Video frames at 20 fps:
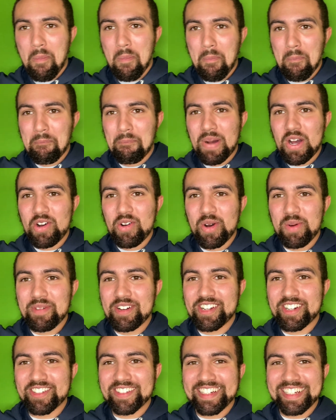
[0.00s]
Boom,
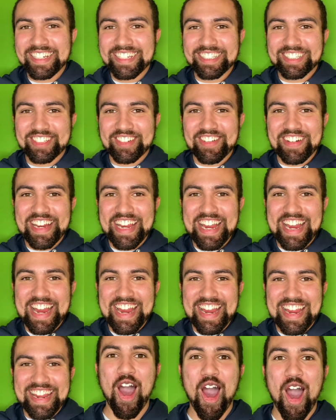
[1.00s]
a green
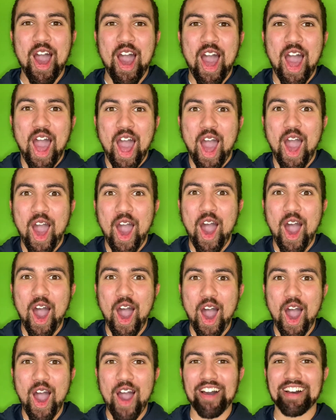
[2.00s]
screen!
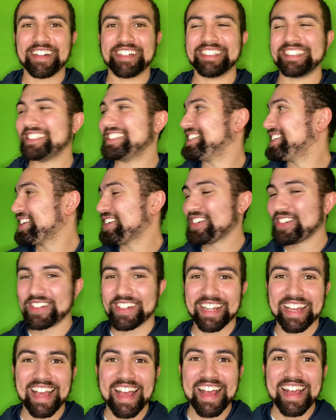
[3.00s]

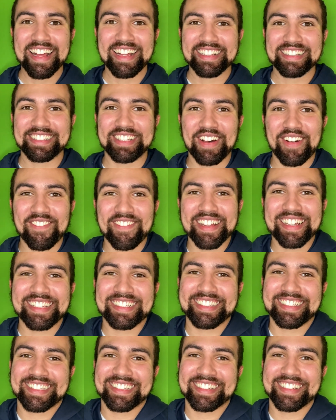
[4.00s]
Dude, tell me
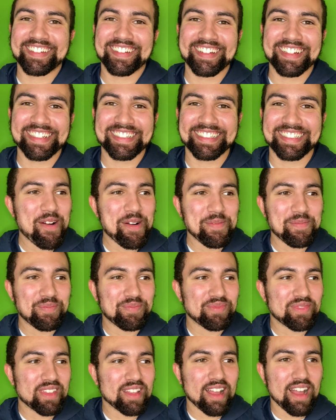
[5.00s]
this isn't crazy.
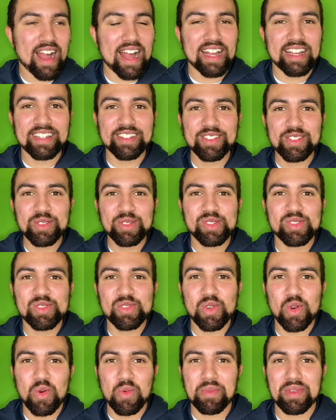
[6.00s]
I can do
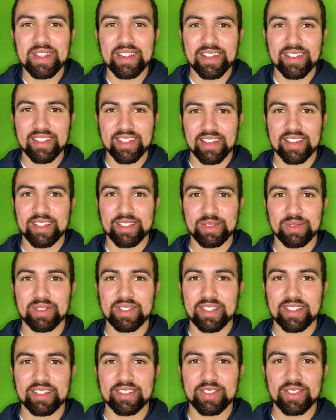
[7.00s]
so many things with
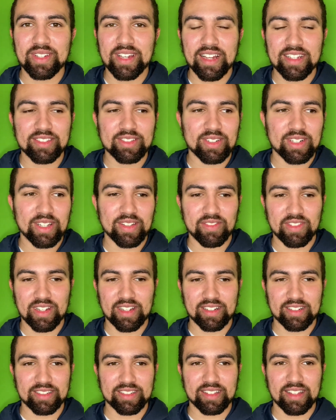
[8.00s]
this, you guys don't even
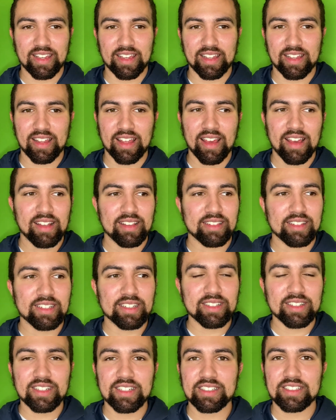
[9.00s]
understand.
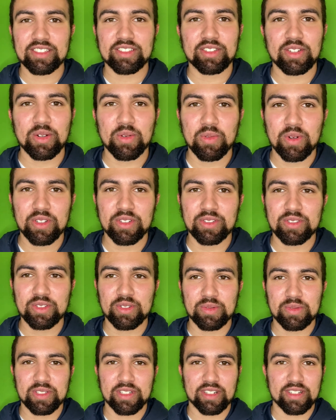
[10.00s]
Literally just took one
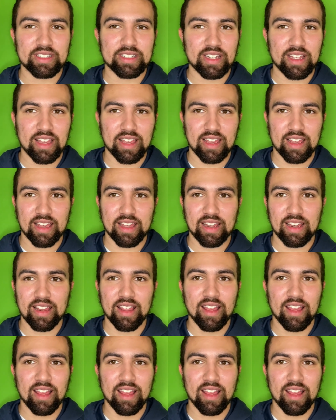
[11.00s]
YouTube search and